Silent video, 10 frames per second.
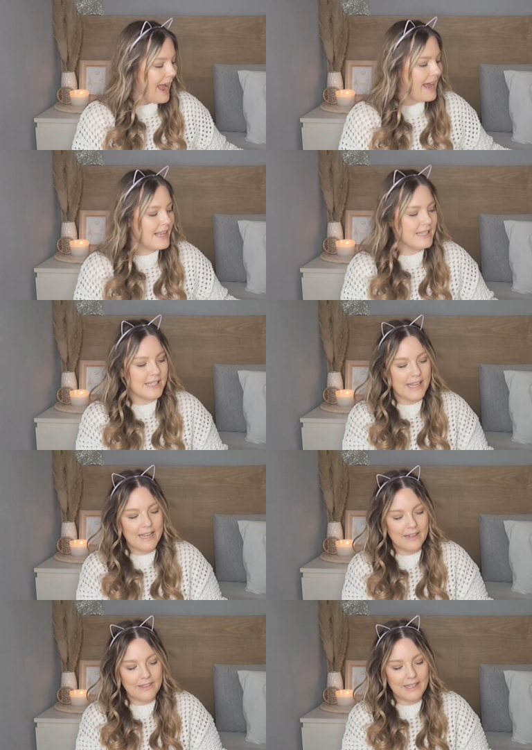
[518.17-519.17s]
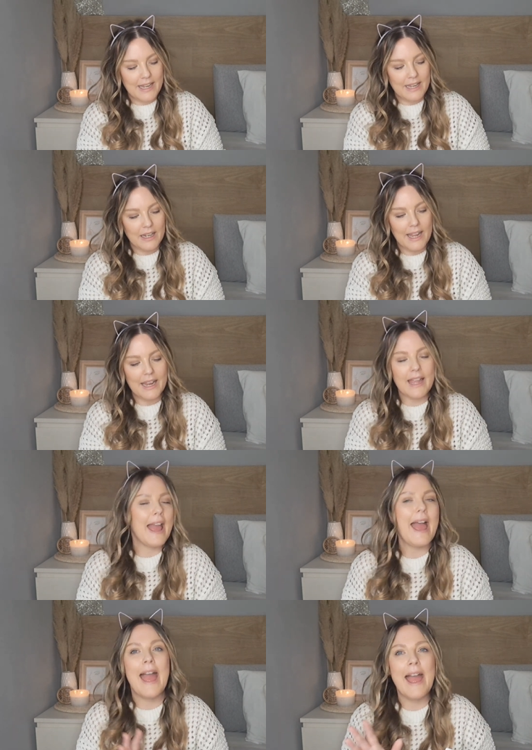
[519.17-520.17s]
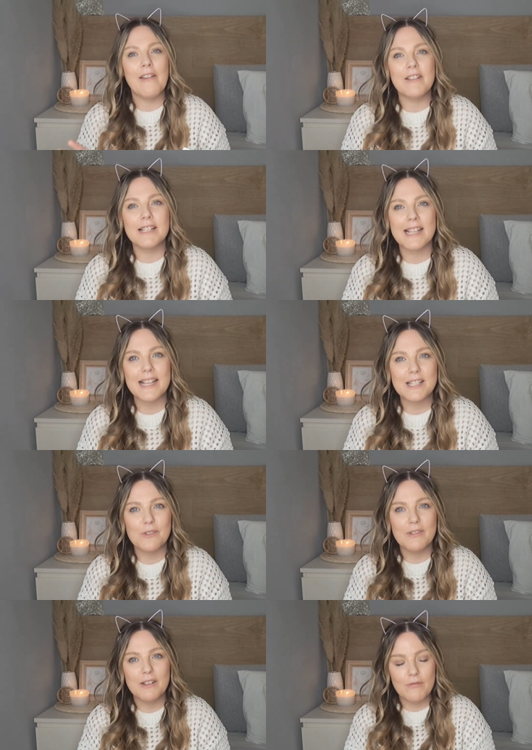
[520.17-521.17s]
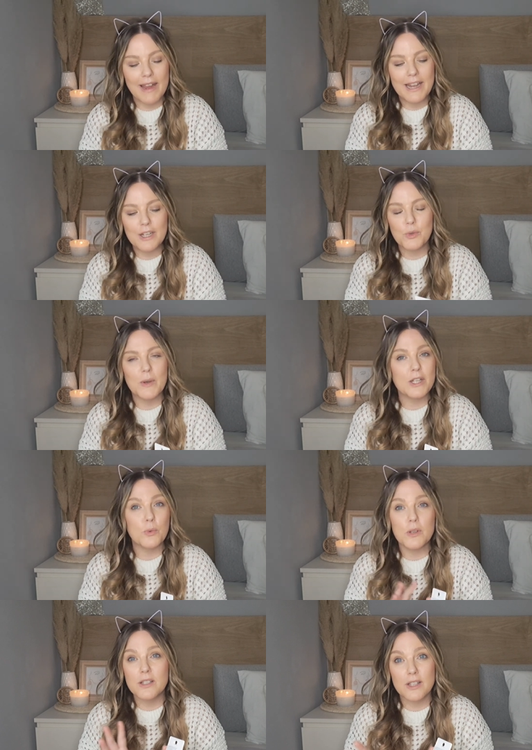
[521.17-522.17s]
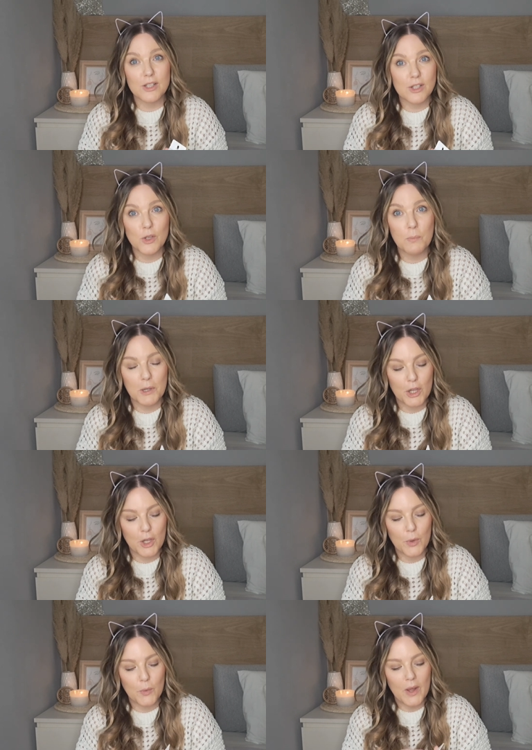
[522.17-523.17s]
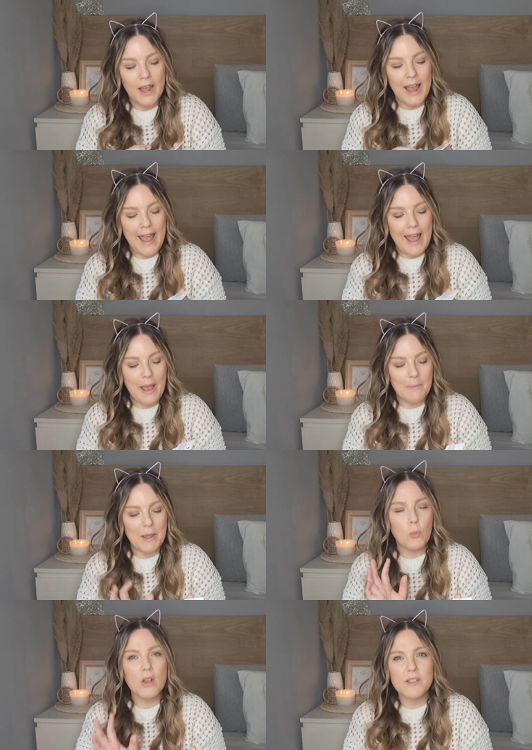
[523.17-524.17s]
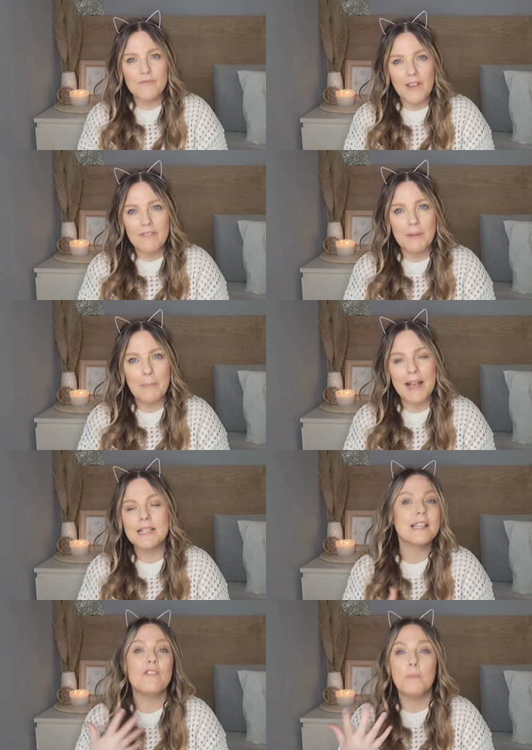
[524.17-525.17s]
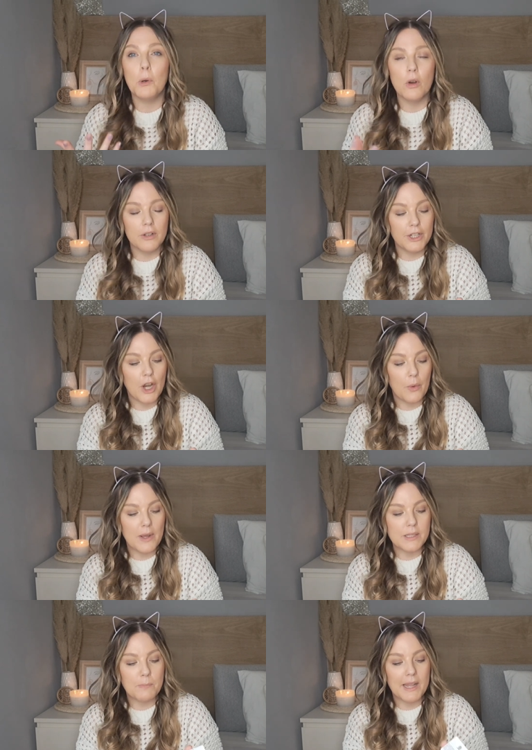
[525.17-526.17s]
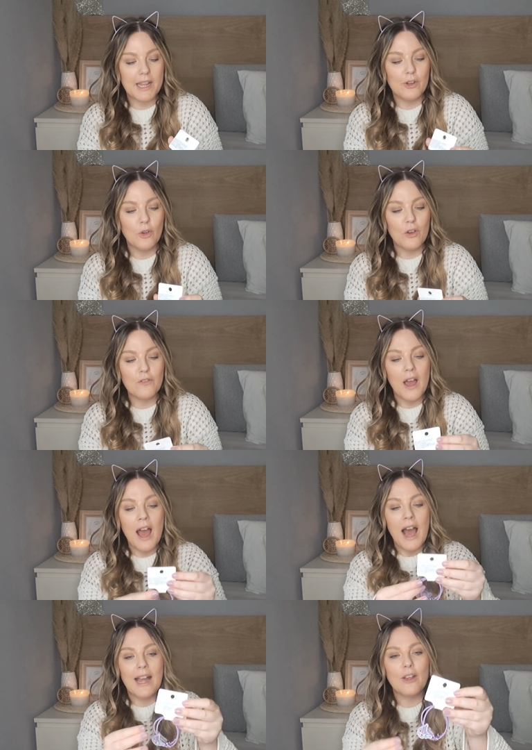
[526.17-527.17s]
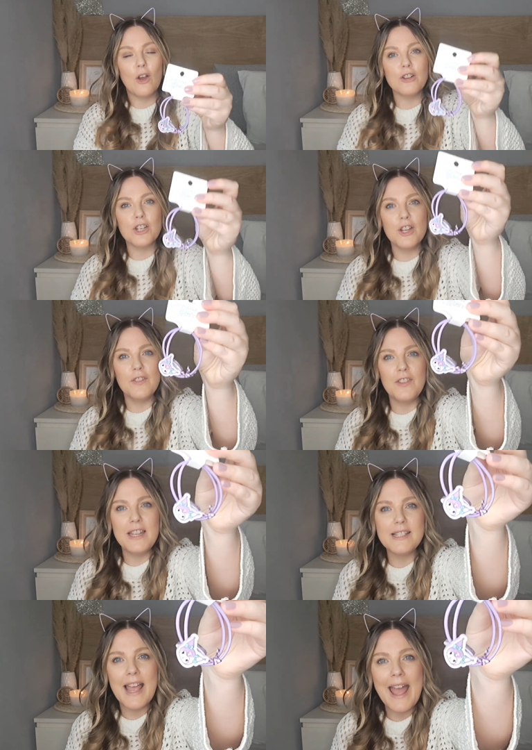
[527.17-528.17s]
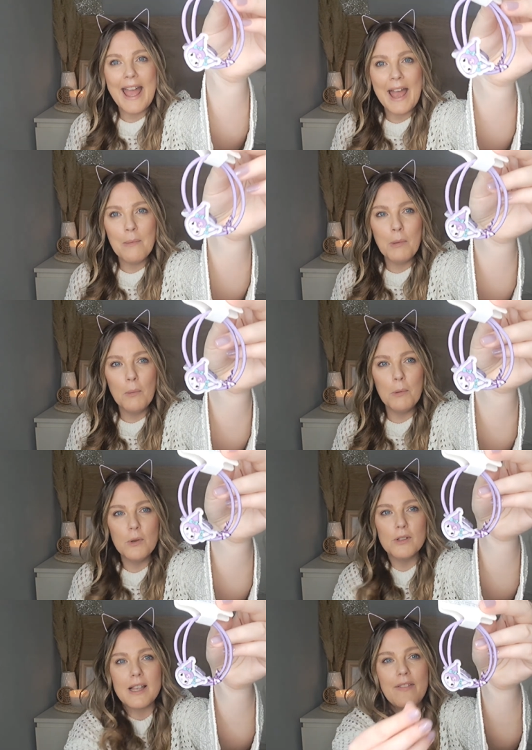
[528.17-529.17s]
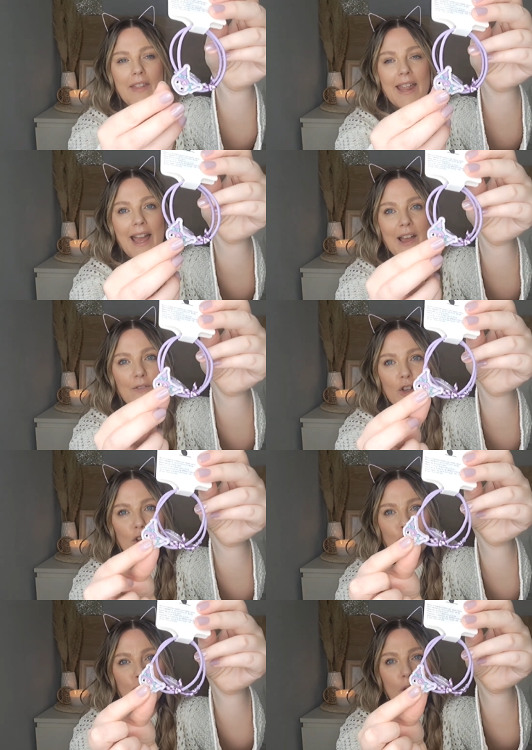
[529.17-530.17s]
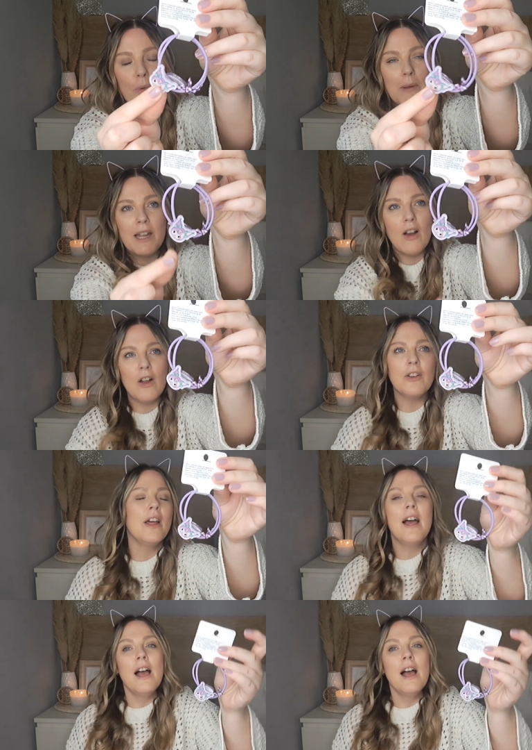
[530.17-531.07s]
and in the like hair accessory range, which was super cute. Um, it wasn't very massive, but you know, it's big enough. I got her these hair bobbles and they have Kuromi on.